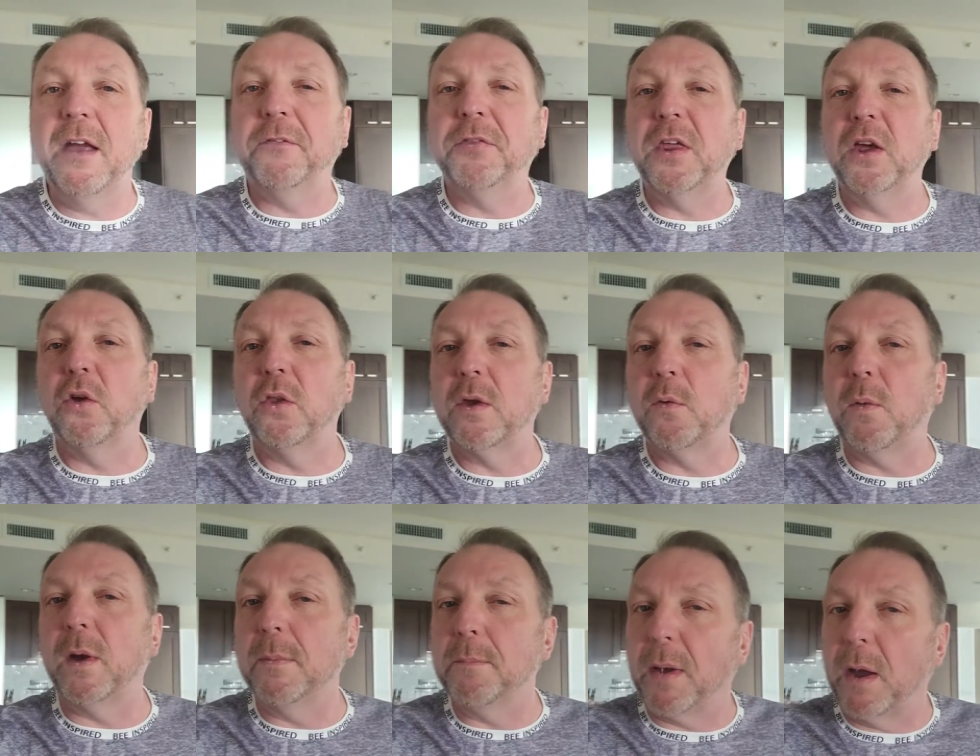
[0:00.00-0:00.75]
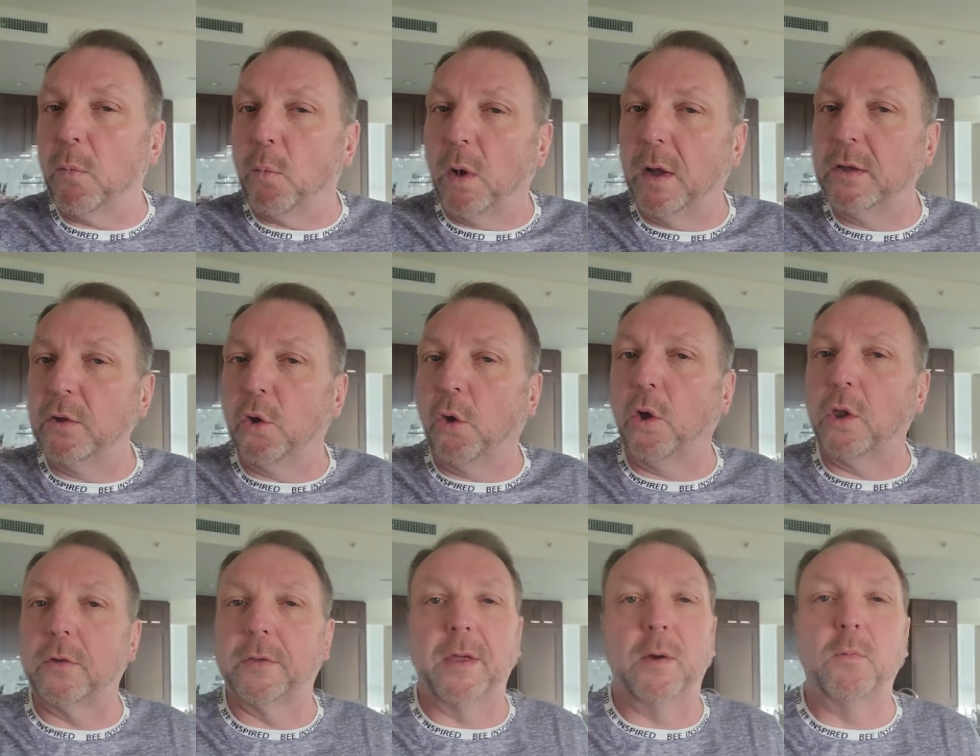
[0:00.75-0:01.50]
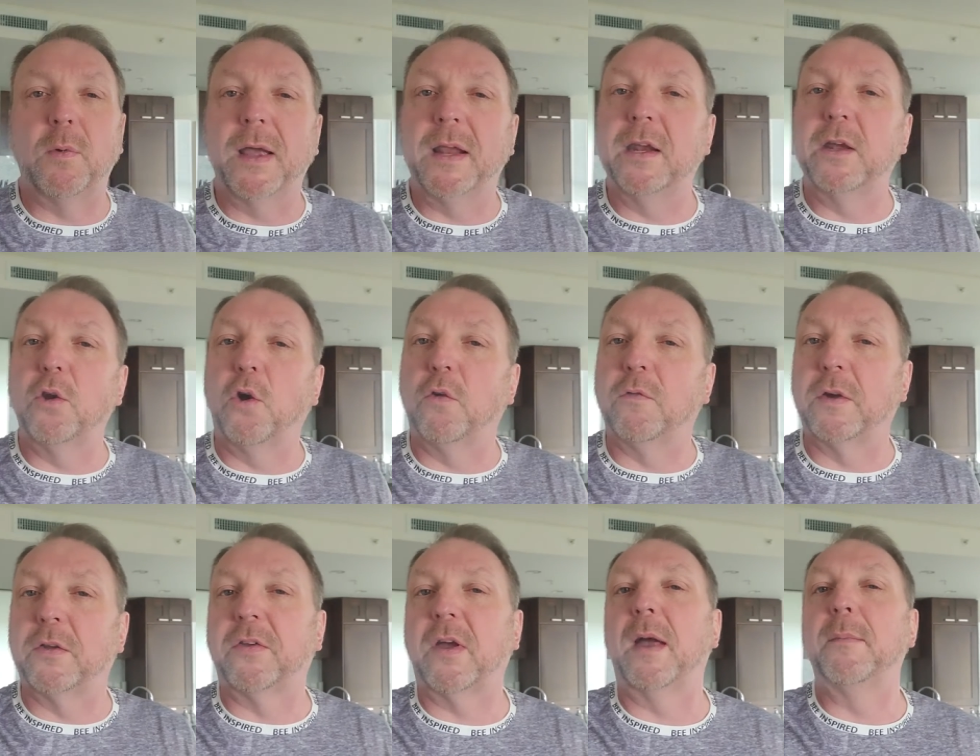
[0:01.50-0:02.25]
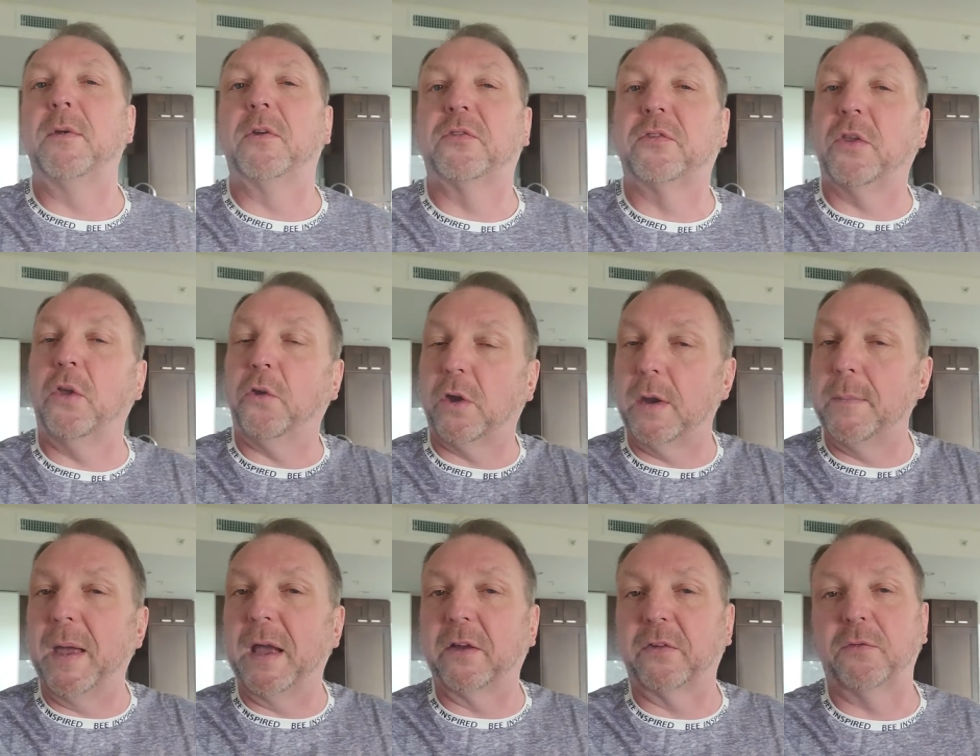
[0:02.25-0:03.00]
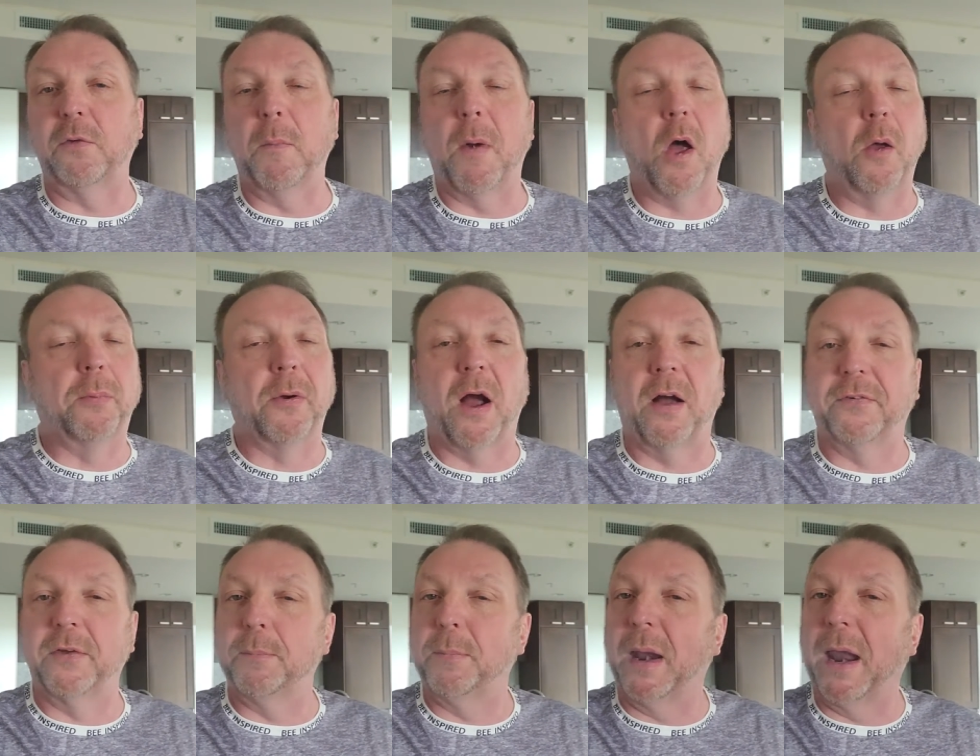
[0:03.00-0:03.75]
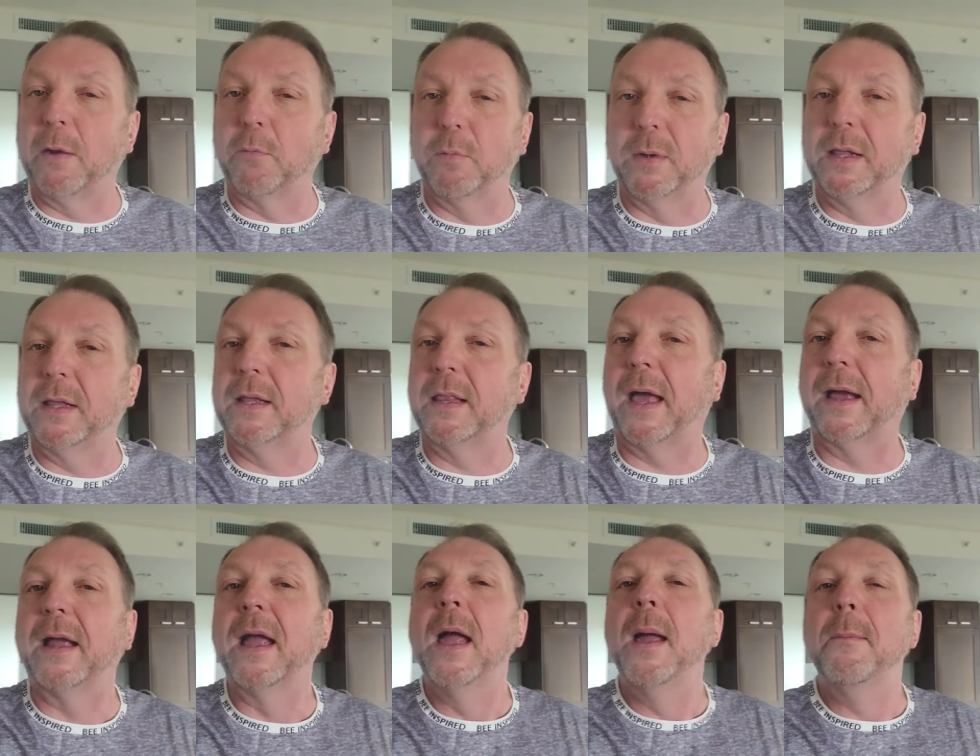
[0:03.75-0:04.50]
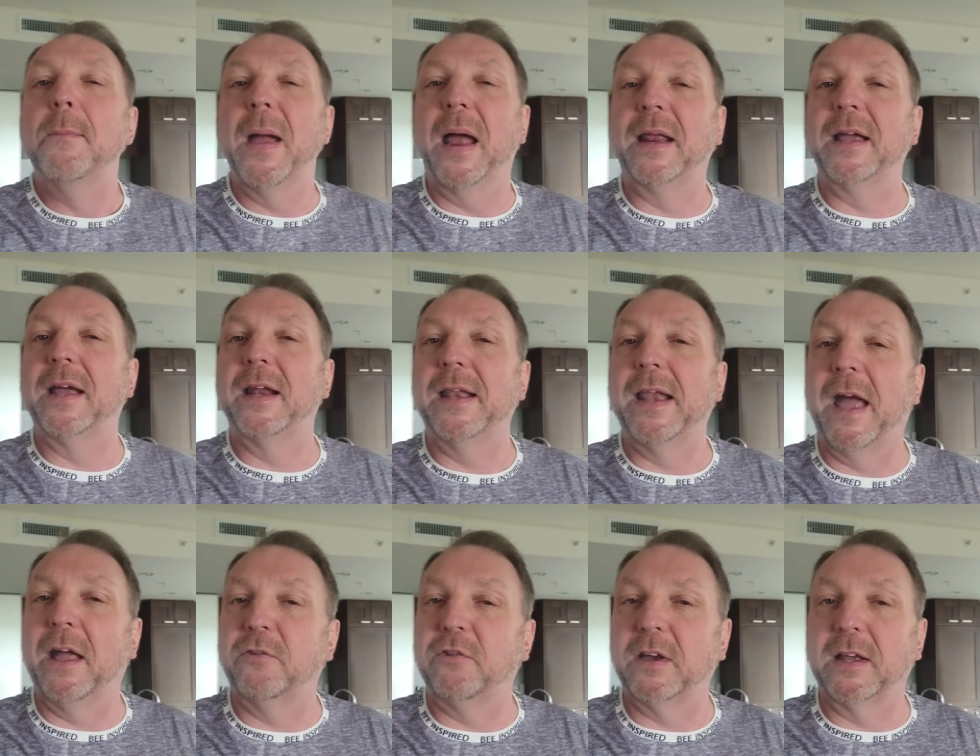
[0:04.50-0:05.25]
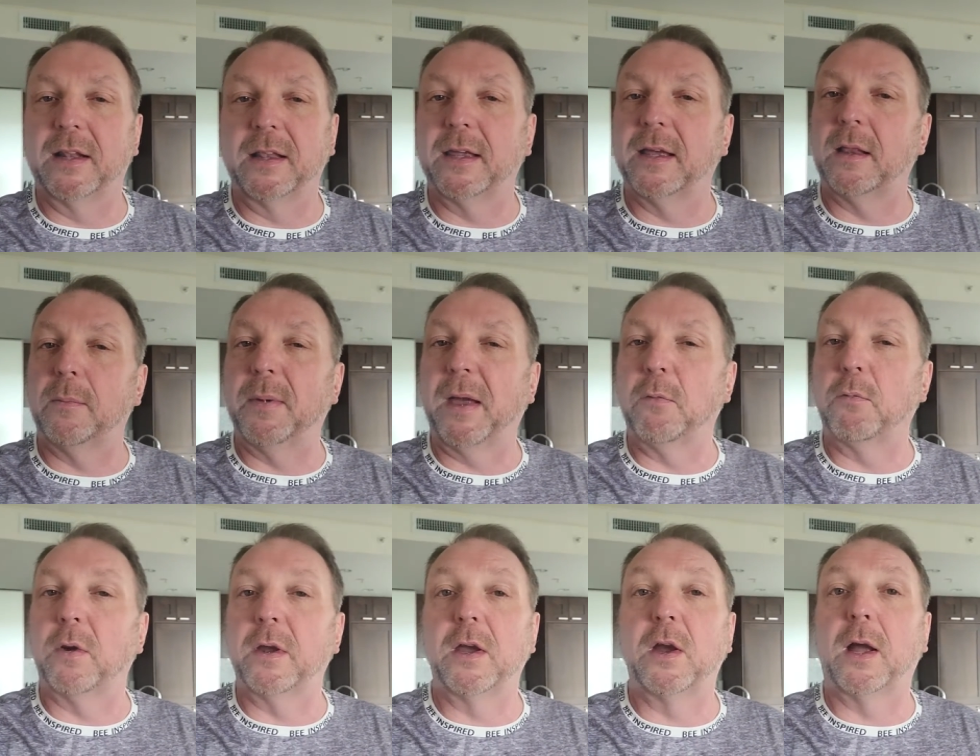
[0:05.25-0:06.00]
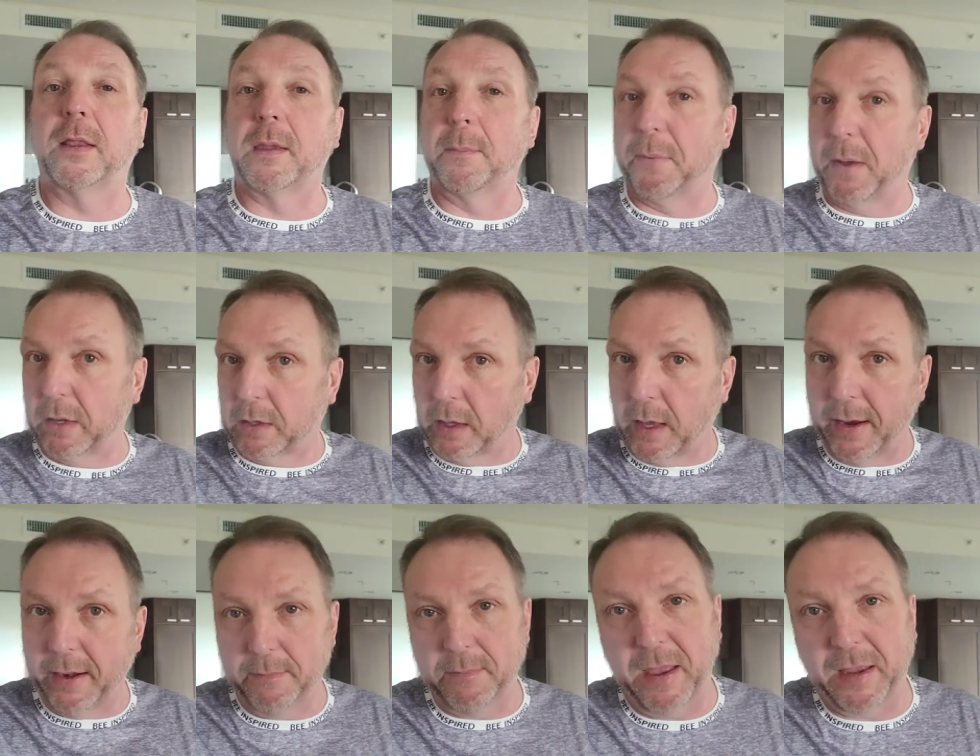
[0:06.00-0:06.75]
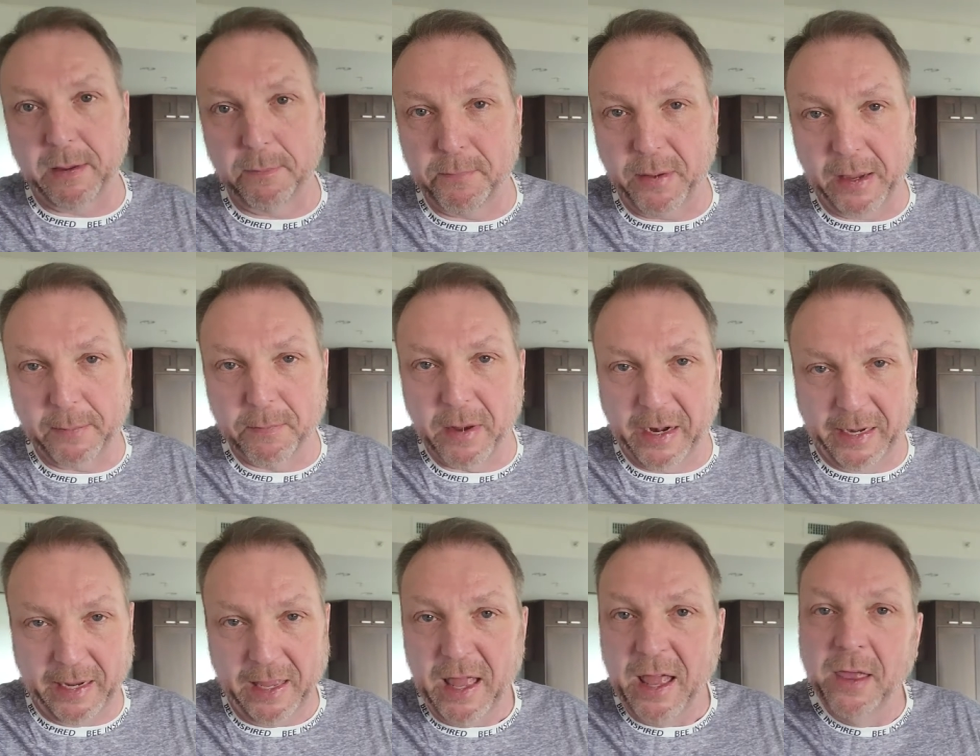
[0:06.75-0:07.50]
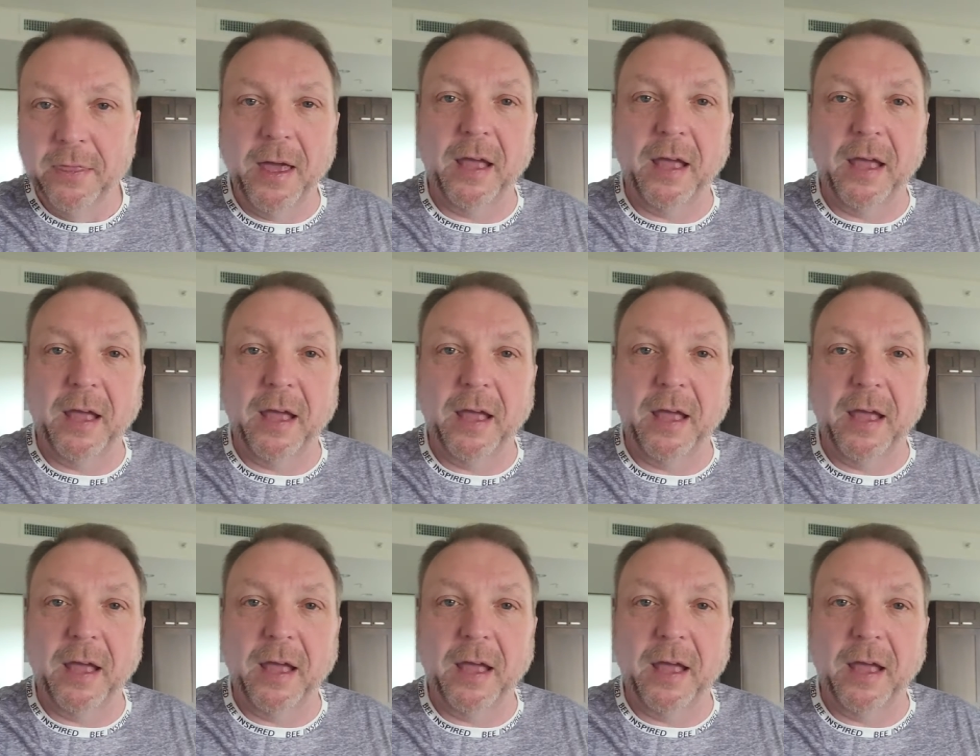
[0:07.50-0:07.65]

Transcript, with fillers: if they only win by one goal or they win in overtime, you're still going to make a small profit, but I really like betting it and hedging it a little bit where you got the puck line and making big money.